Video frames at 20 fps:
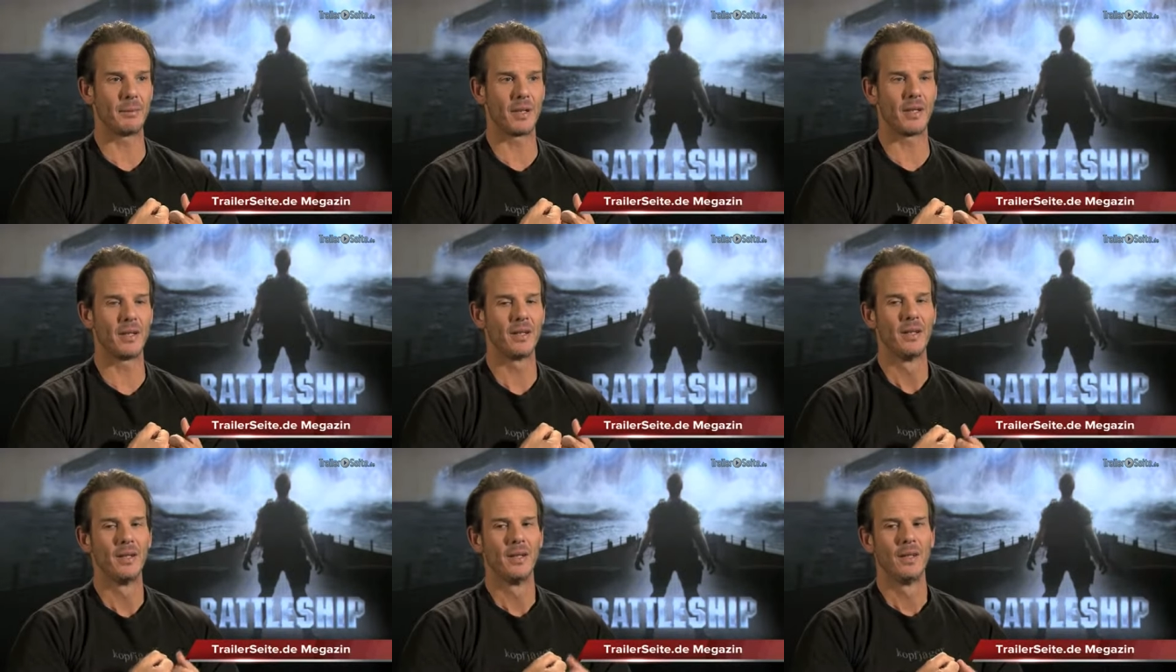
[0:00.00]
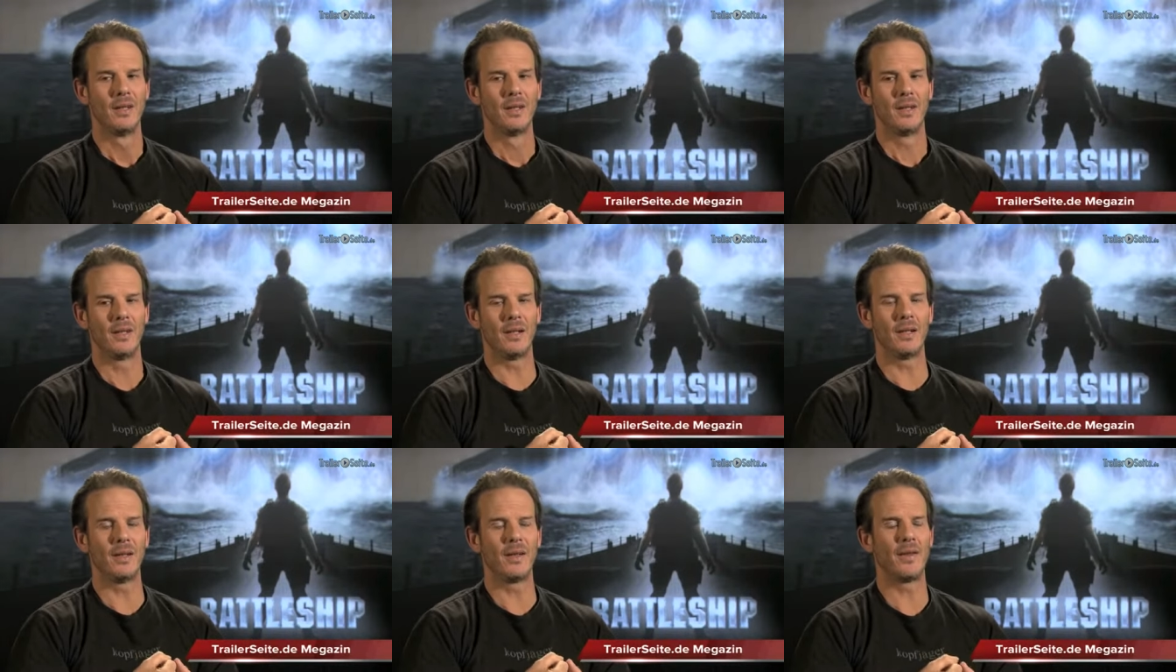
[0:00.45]
But
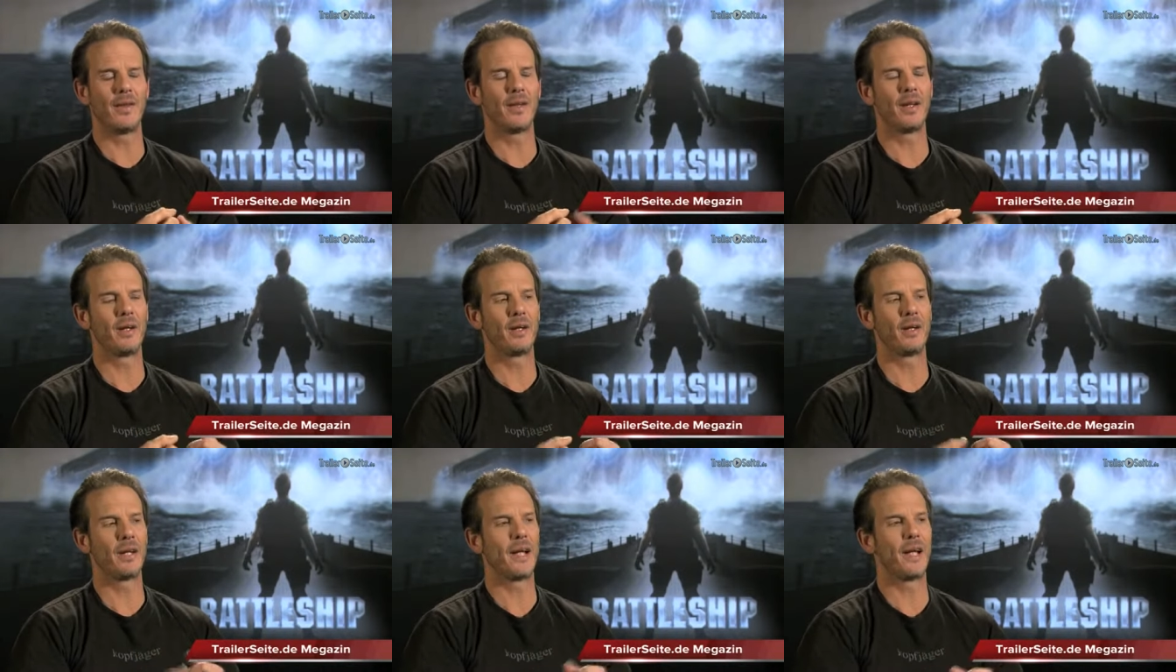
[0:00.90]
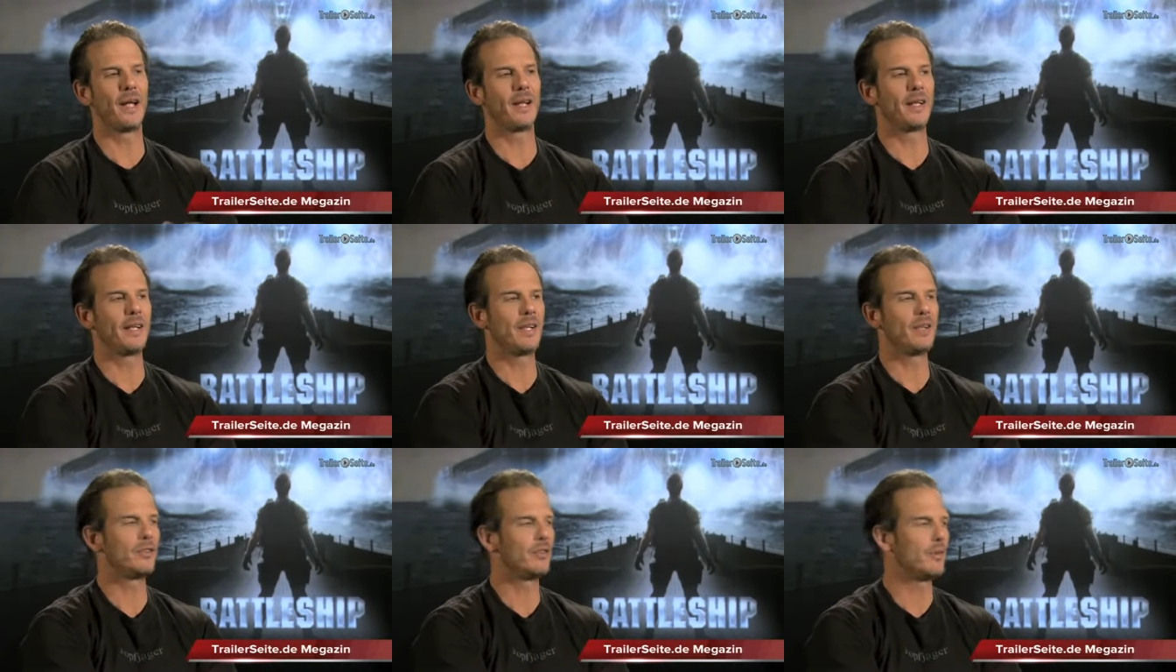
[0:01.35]
the
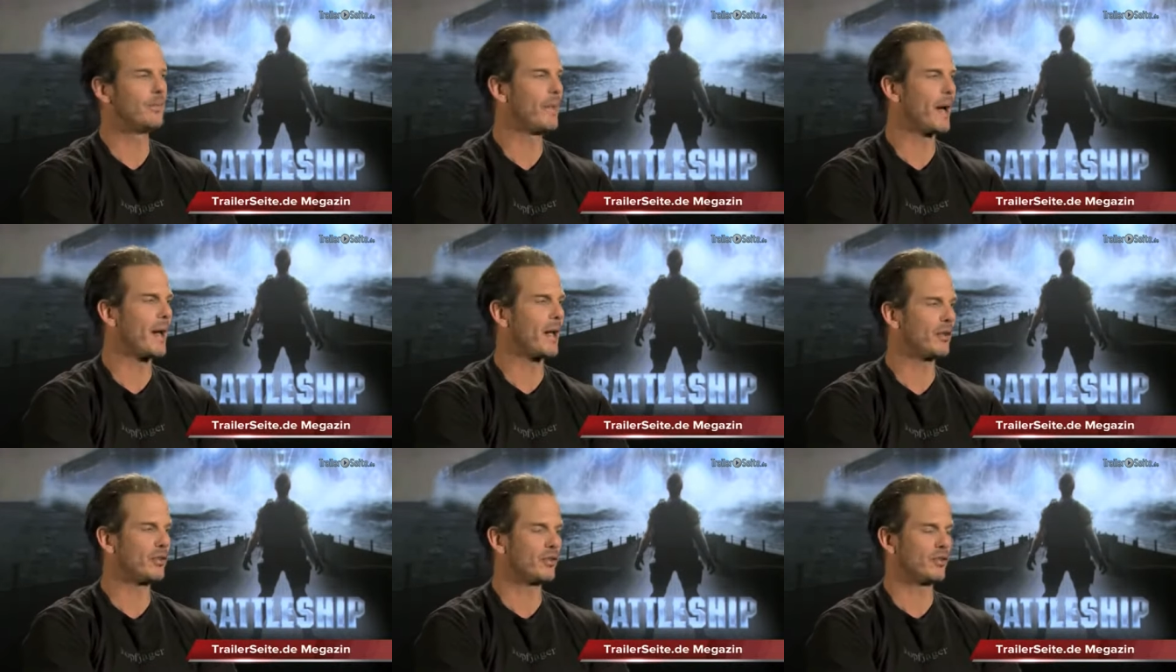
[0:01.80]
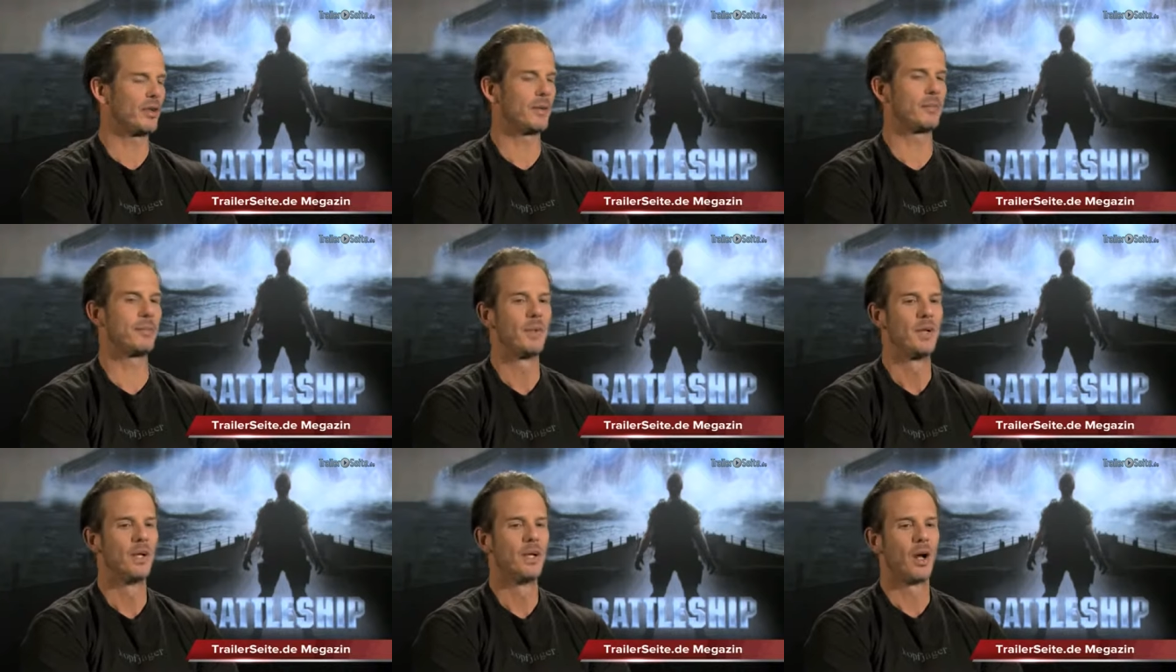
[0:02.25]
aliens in
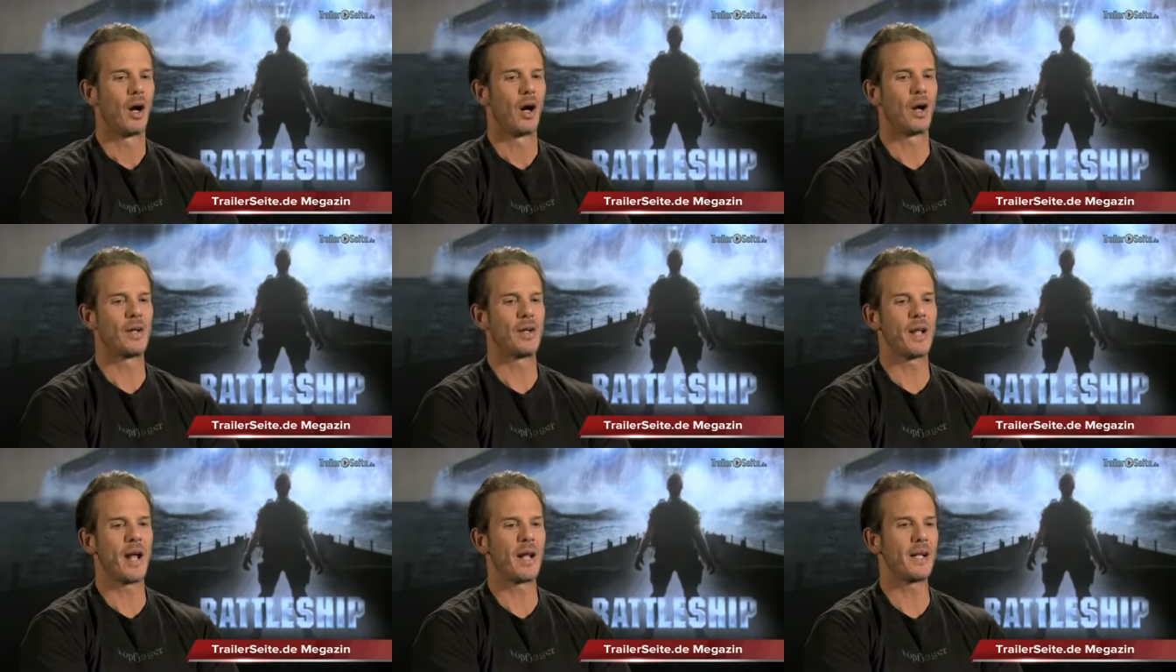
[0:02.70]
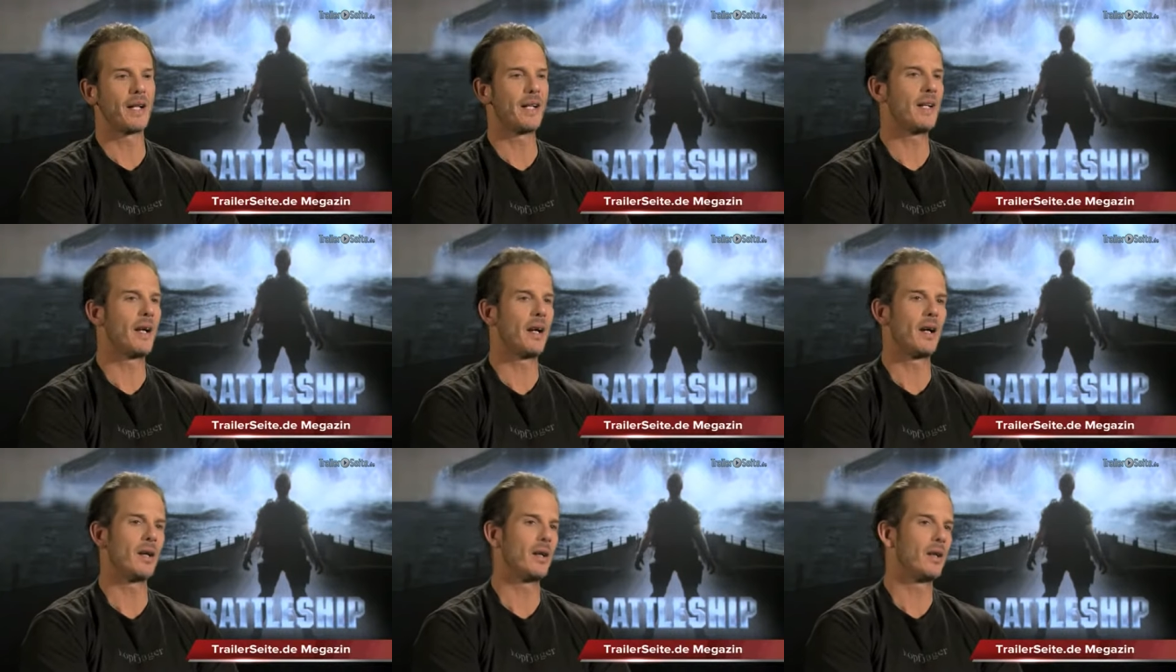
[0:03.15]
Battleship are not
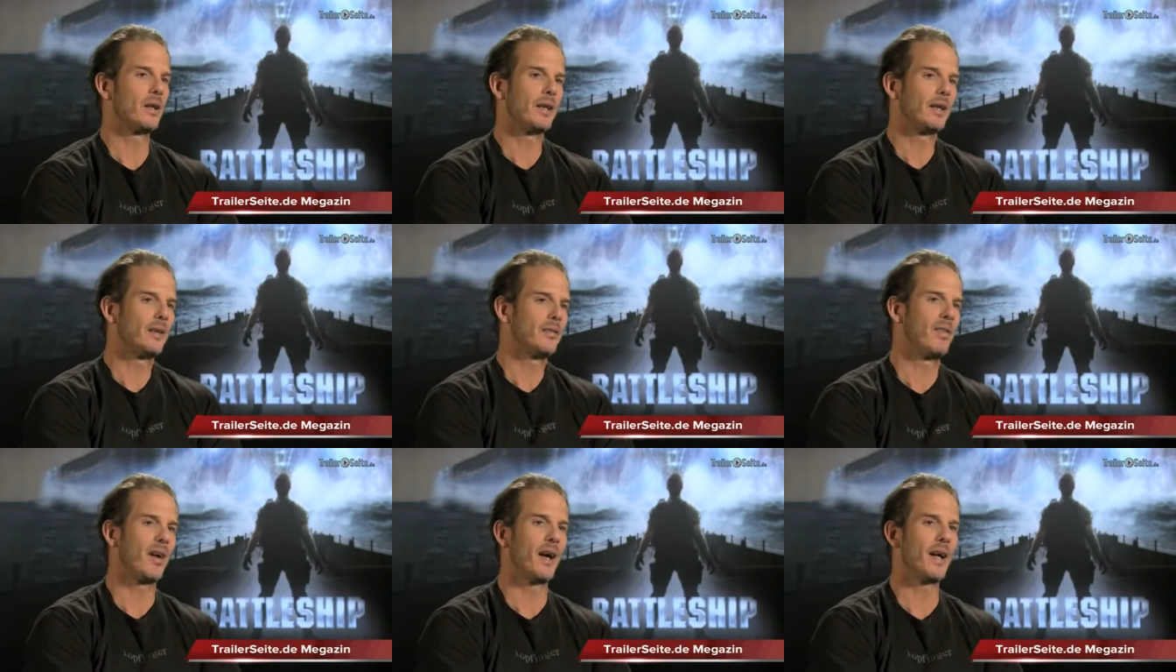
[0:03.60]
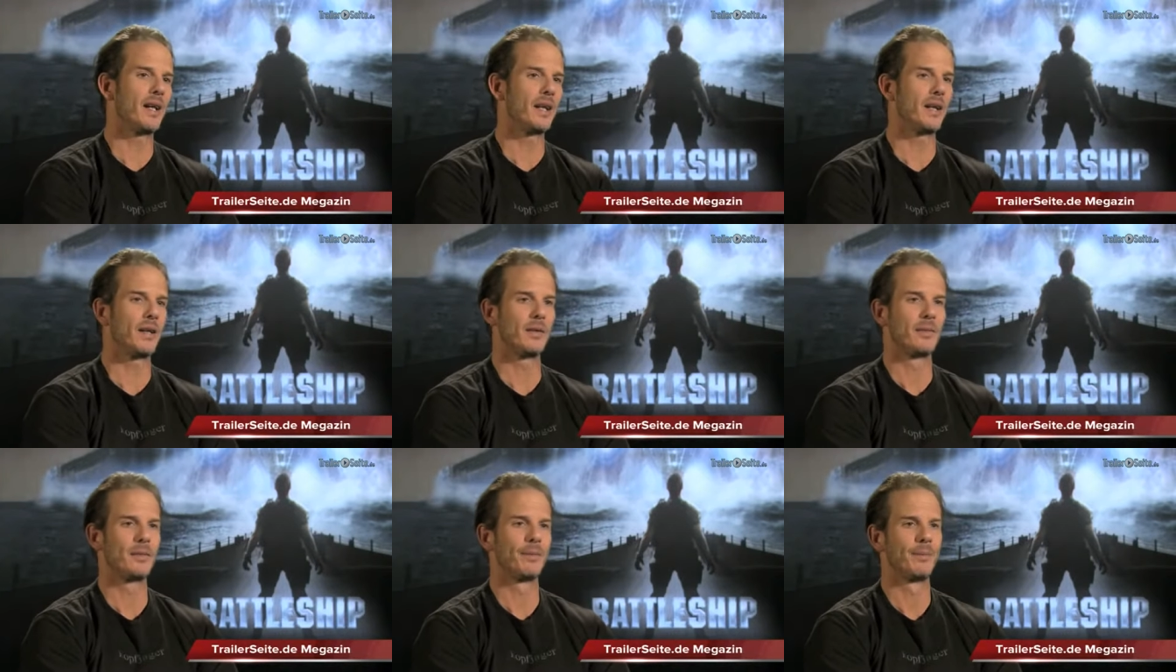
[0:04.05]
inherently
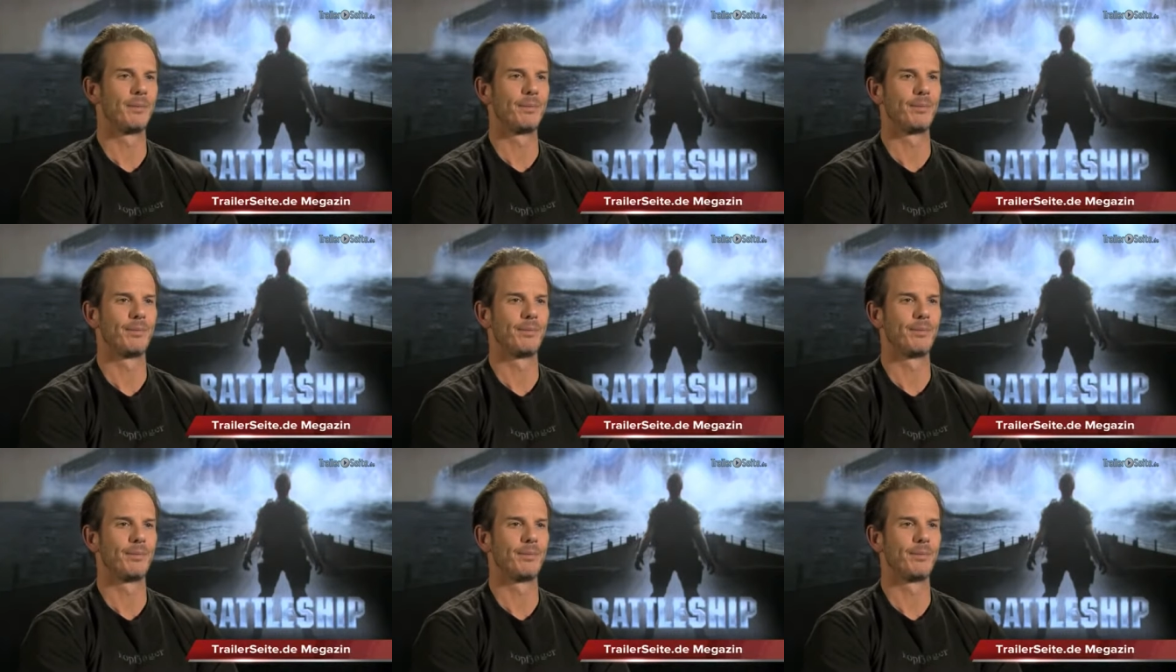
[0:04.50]
violent.